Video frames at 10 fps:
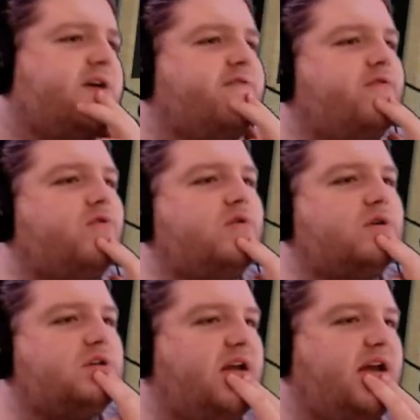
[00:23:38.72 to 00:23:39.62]
Four,
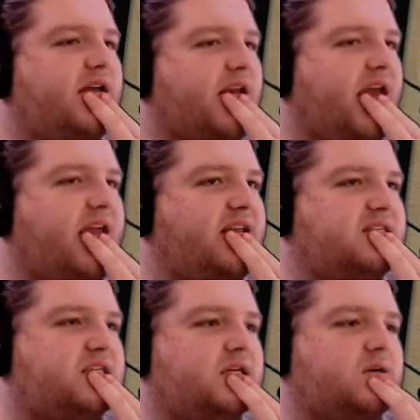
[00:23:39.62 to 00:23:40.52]
ten, eight,
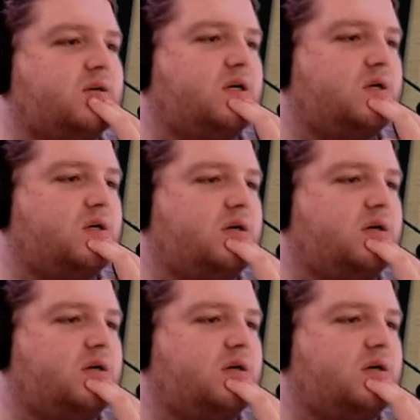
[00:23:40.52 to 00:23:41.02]
zero.